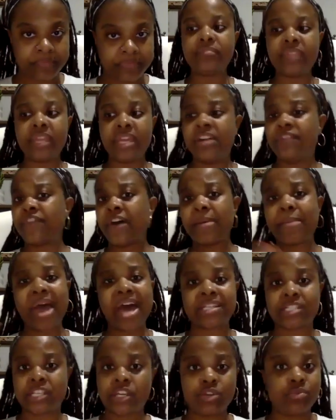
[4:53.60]
If I'm
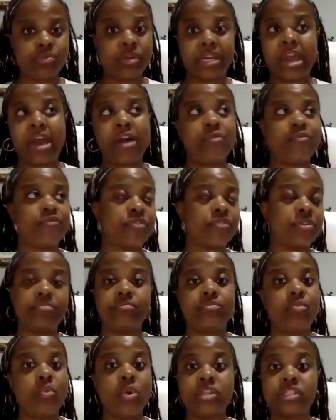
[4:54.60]
asking you to count
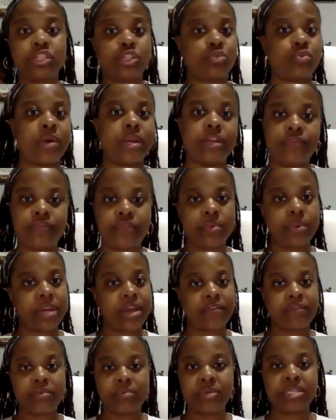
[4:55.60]
from 1 to 20 for
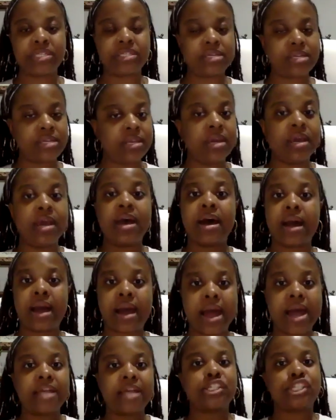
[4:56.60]
whatever reason,
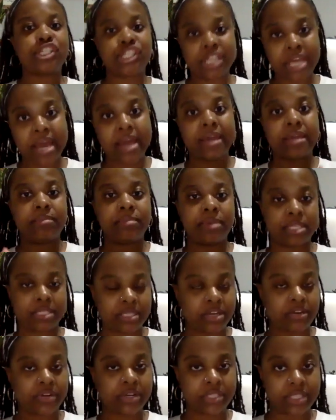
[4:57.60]
achat, shtaim,
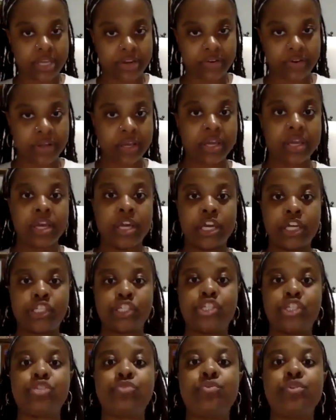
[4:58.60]
etc., etc. It's
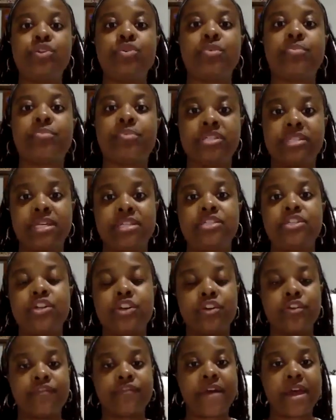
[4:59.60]
just when you're presenting
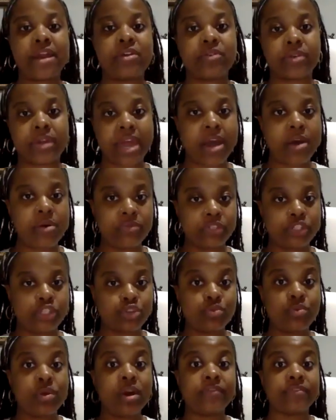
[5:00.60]
your final count,
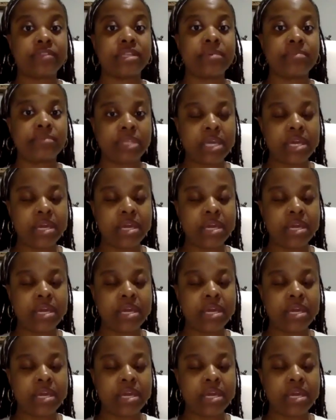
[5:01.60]
2 of something,